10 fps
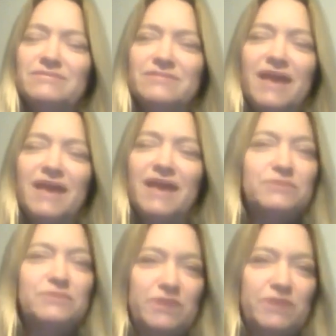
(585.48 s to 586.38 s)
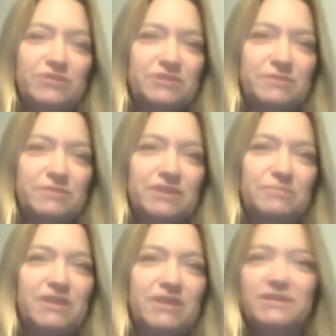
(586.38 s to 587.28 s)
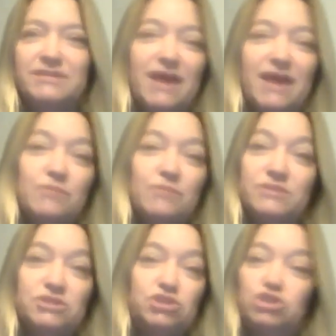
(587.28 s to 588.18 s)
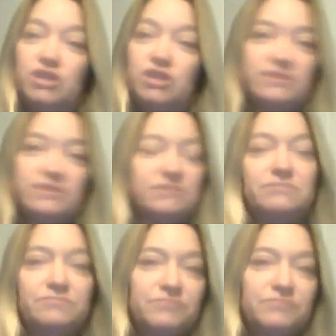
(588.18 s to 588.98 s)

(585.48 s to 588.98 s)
that was weird to me because that was just